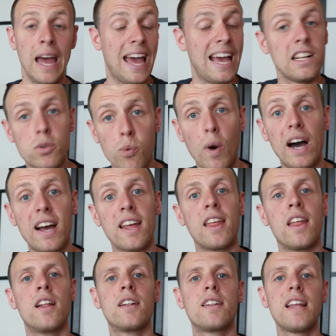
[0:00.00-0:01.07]
And why
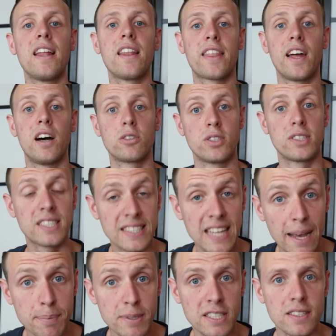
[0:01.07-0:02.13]
10,000
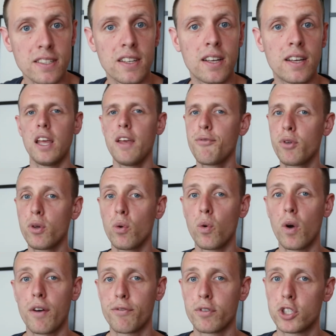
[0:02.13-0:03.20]
steps? If you
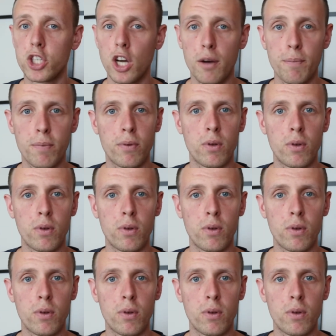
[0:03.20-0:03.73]
have a job